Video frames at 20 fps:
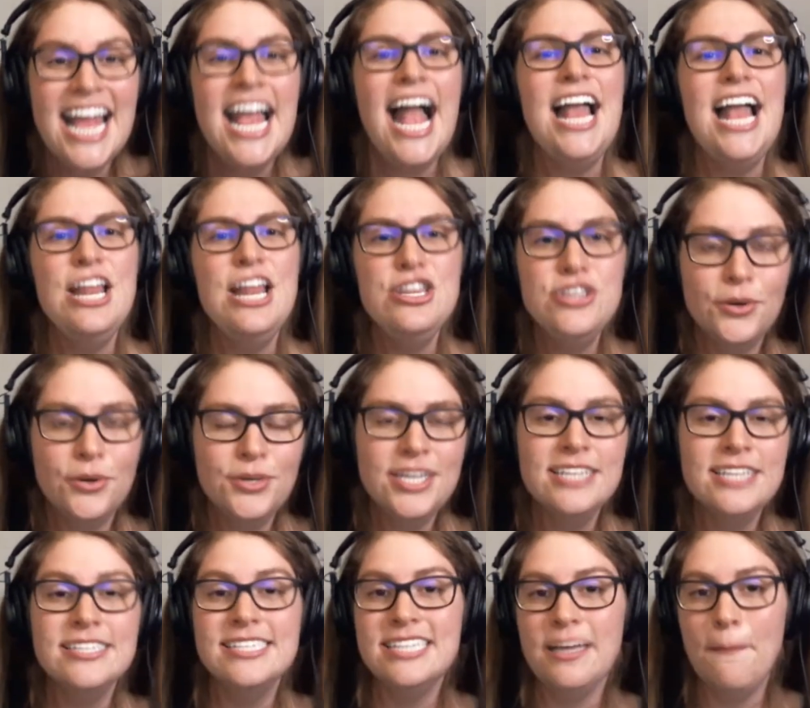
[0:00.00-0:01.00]
and
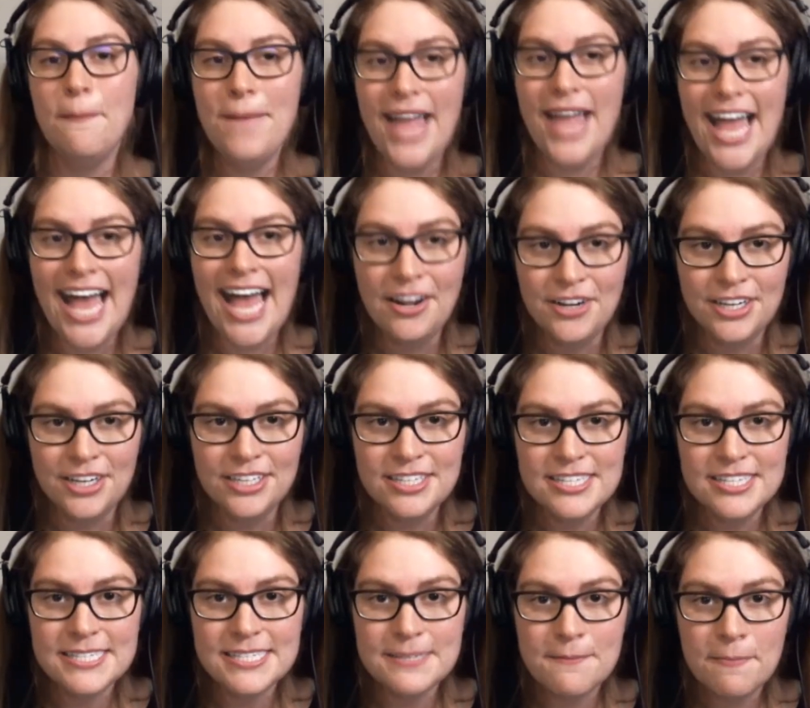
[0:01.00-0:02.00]
notice some
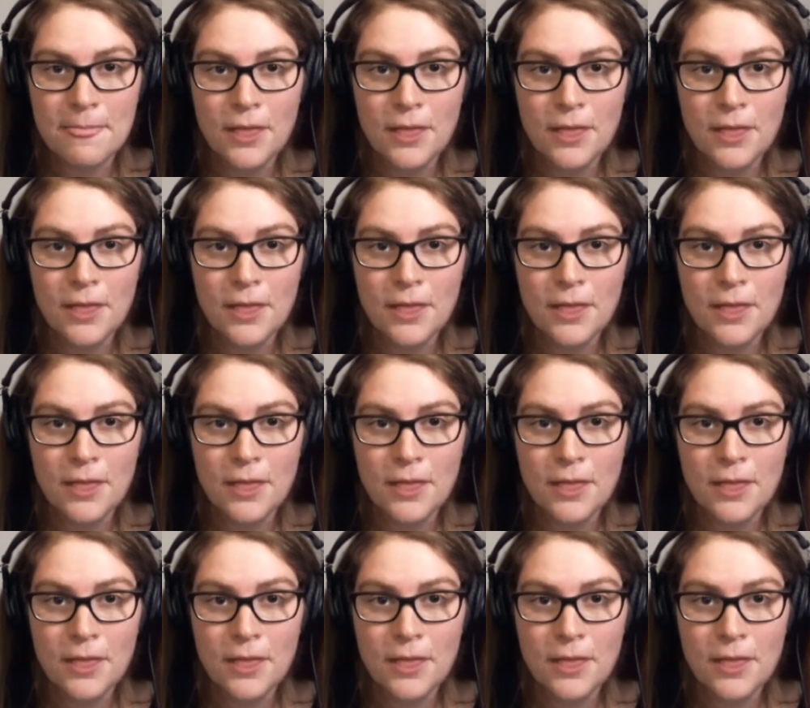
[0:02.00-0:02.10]
patterns,